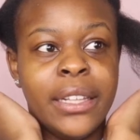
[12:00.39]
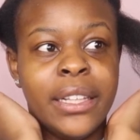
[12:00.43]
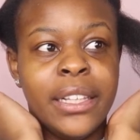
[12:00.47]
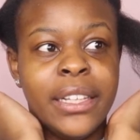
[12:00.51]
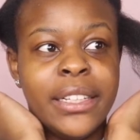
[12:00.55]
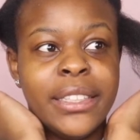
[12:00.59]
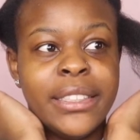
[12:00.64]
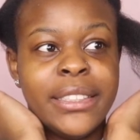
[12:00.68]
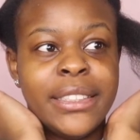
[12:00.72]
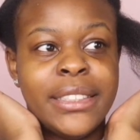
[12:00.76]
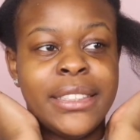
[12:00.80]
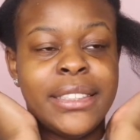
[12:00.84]

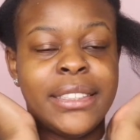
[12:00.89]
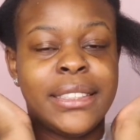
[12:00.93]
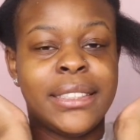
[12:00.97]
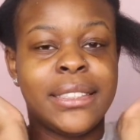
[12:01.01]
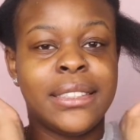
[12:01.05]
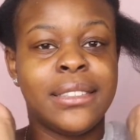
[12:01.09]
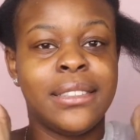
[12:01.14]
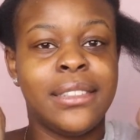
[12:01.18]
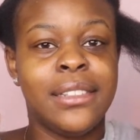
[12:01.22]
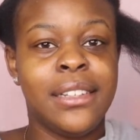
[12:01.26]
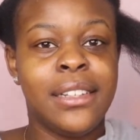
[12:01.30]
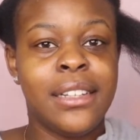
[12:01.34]

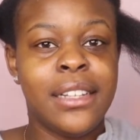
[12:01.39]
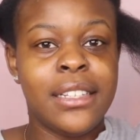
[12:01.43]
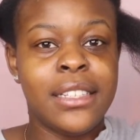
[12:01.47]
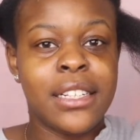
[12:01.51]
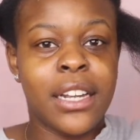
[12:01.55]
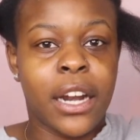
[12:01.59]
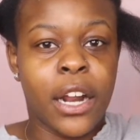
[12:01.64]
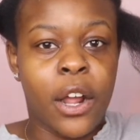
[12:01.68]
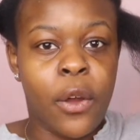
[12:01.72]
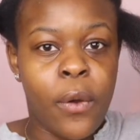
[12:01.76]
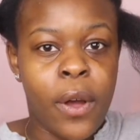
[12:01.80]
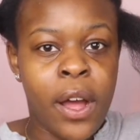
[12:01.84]
this. It's
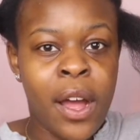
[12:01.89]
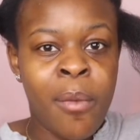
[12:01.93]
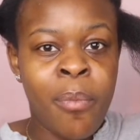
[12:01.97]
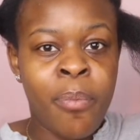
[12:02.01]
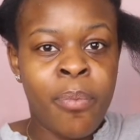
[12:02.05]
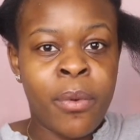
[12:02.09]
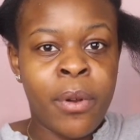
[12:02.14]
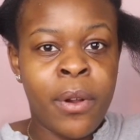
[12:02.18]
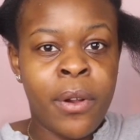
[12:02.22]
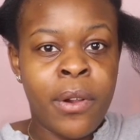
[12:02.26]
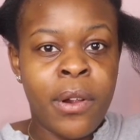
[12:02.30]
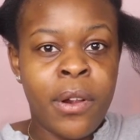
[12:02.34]
gonna go
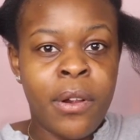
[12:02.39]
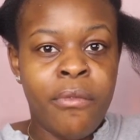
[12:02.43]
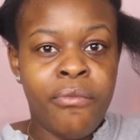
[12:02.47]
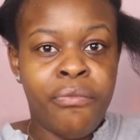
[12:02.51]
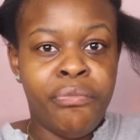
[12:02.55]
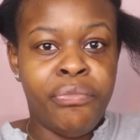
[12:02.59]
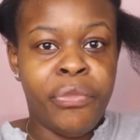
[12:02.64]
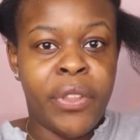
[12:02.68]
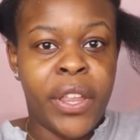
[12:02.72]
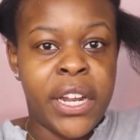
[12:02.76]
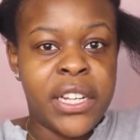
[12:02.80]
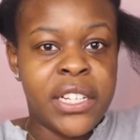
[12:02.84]
up,
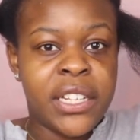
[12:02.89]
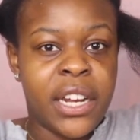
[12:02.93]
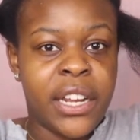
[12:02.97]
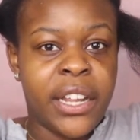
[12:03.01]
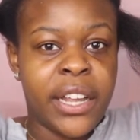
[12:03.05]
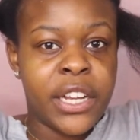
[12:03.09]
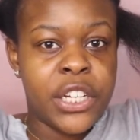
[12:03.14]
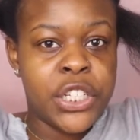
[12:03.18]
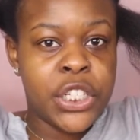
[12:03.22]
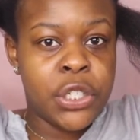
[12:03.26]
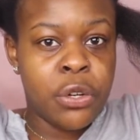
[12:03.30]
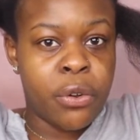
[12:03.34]
then it's gonna
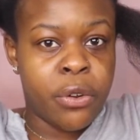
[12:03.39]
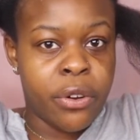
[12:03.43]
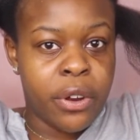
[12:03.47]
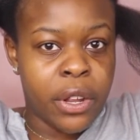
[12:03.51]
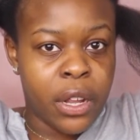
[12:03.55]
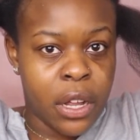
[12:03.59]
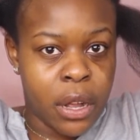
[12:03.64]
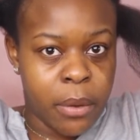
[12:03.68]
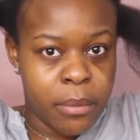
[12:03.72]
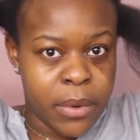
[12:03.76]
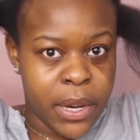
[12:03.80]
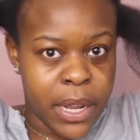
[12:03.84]
get shorter
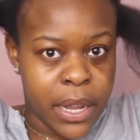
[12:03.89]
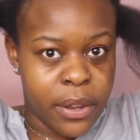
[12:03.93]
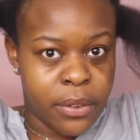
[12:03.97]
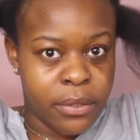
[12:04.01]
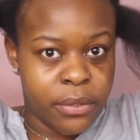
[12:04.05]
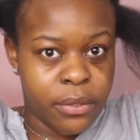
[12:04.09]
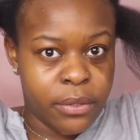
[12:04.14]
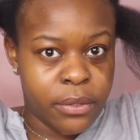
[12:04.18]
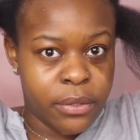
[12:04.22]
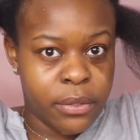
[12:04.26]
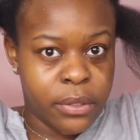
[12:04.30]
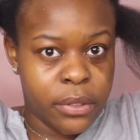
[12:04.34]
and come
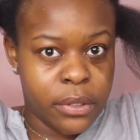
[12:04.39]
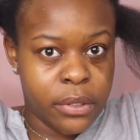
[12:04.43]
down.